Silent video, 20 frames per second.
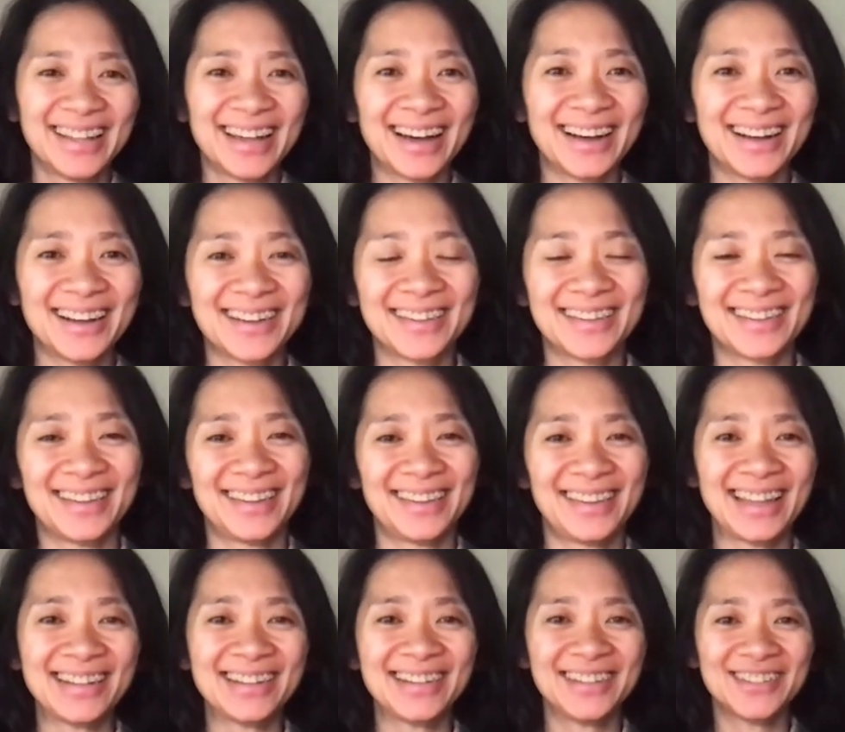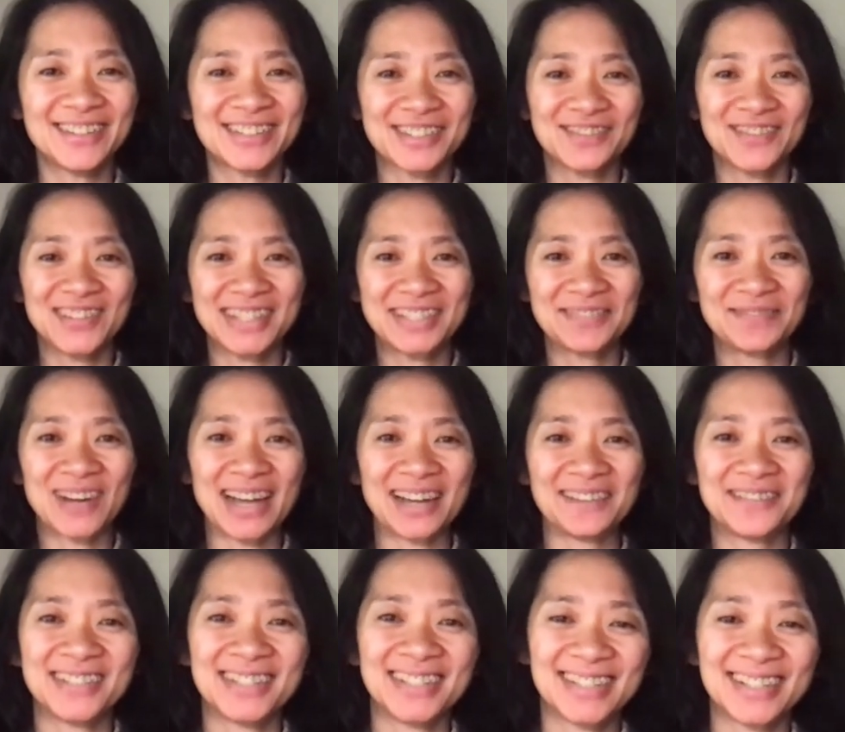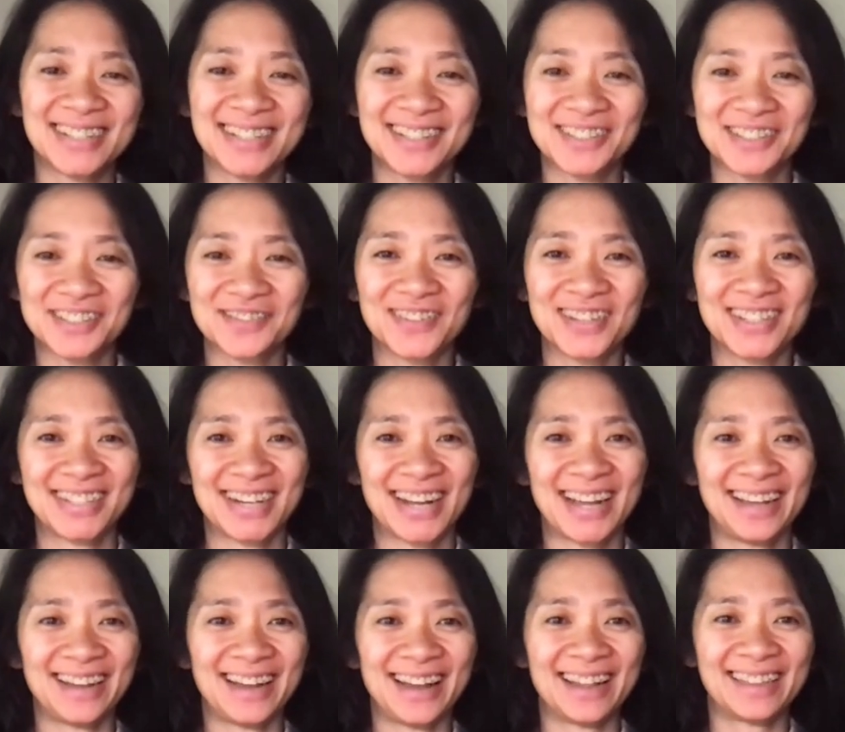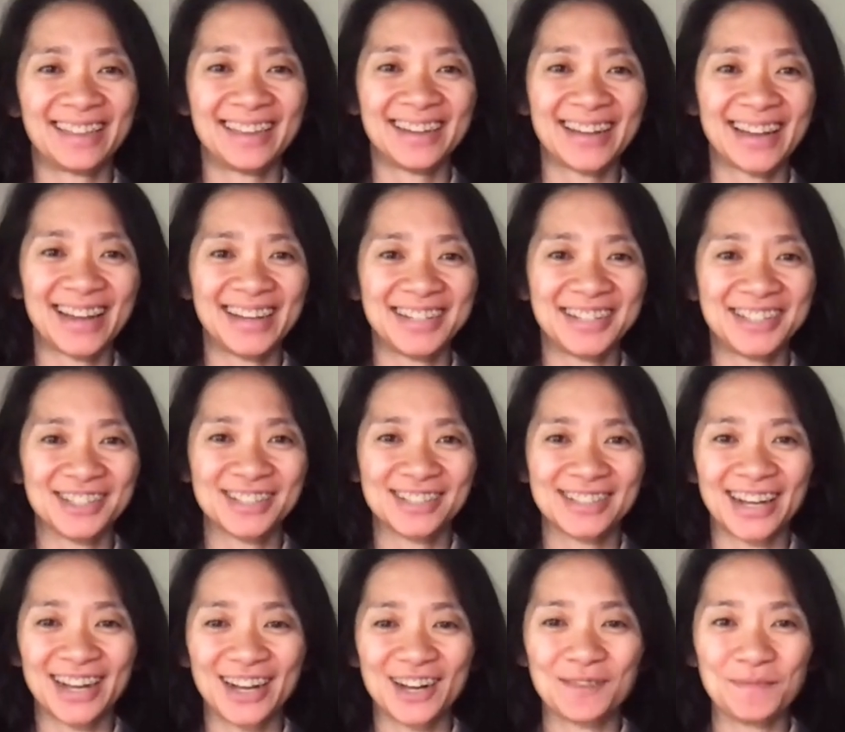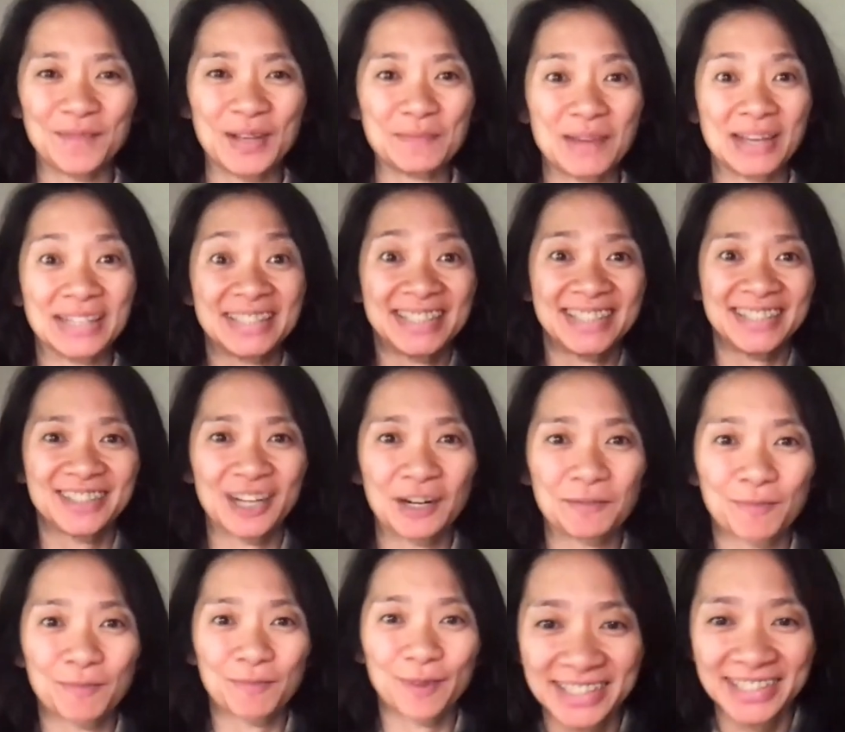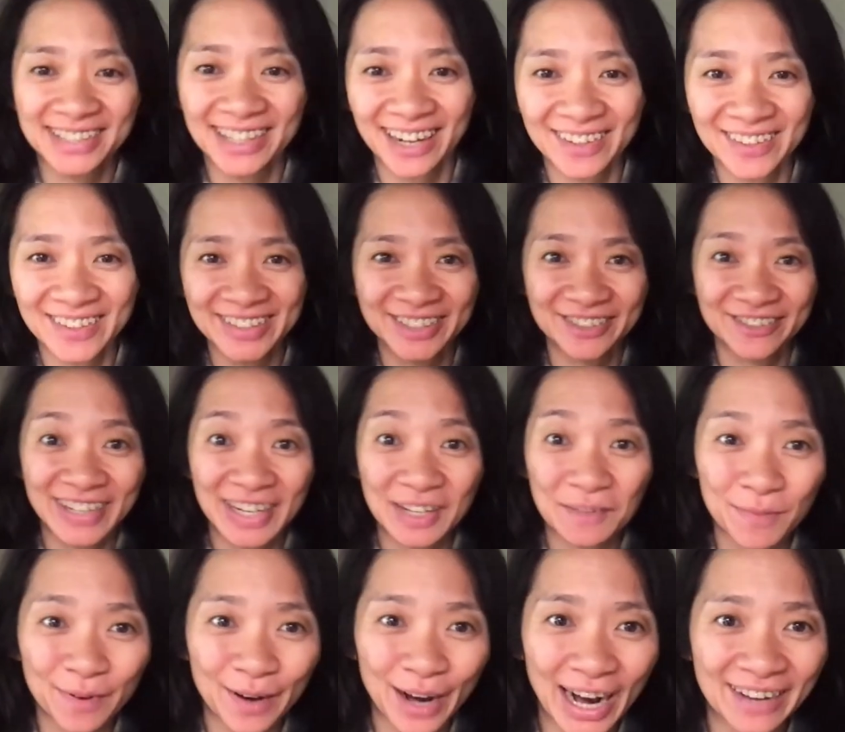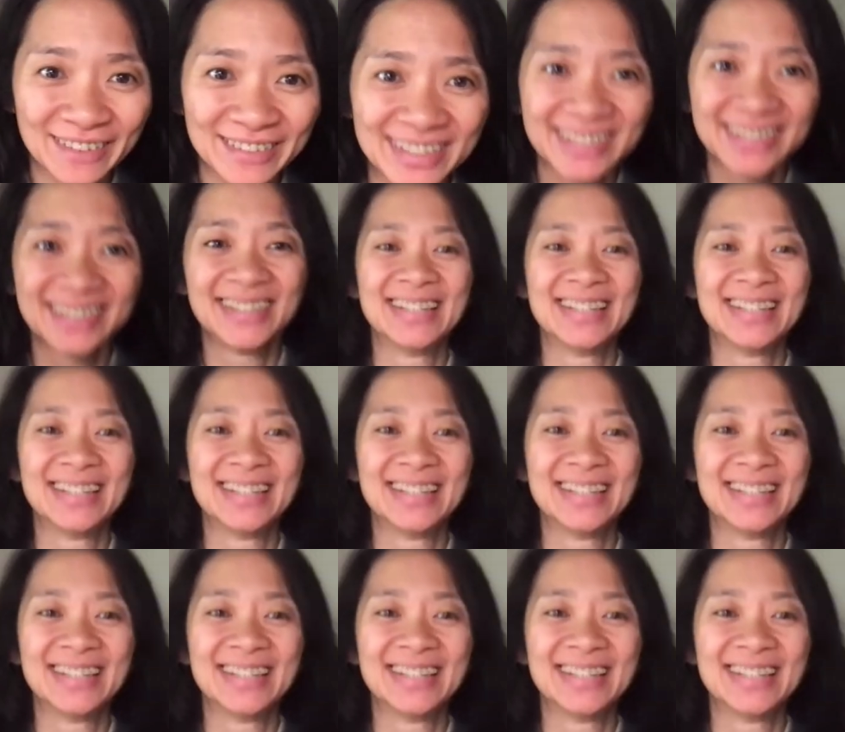Uh, thank you so much, BAFTA. Thank you so much. I, I think I just uh, made my teacher at Brighton College really proud.